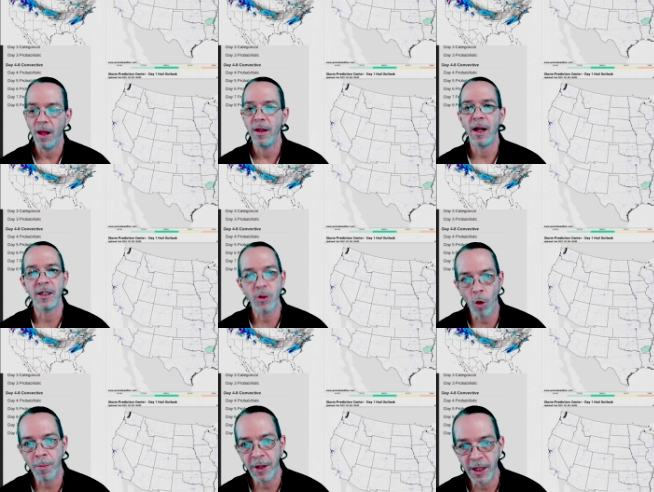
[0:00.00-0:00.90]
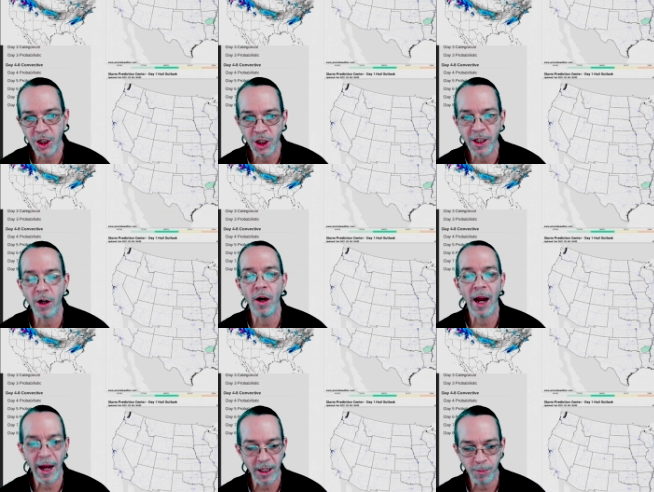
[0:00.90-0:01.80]
Now, the Storm Prediction Center
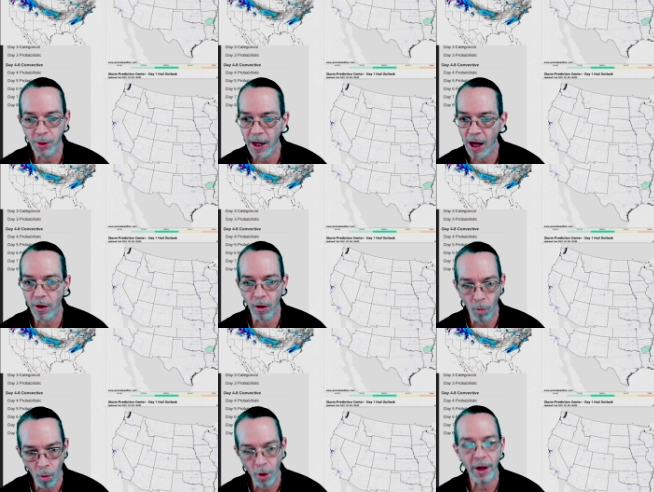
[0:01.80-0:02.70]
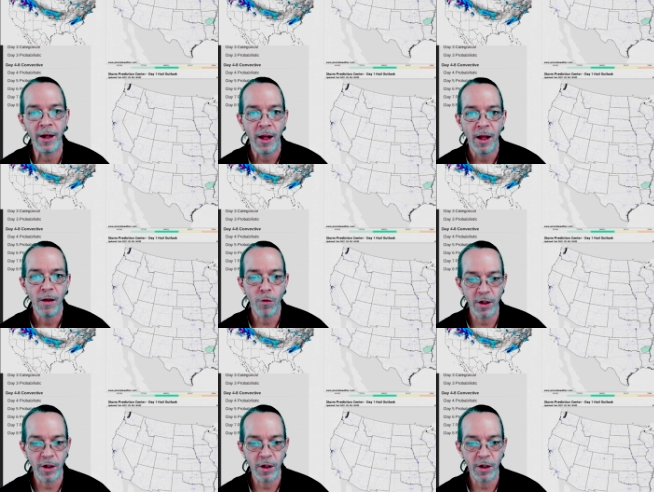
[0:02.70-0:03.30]
has put out a warning for the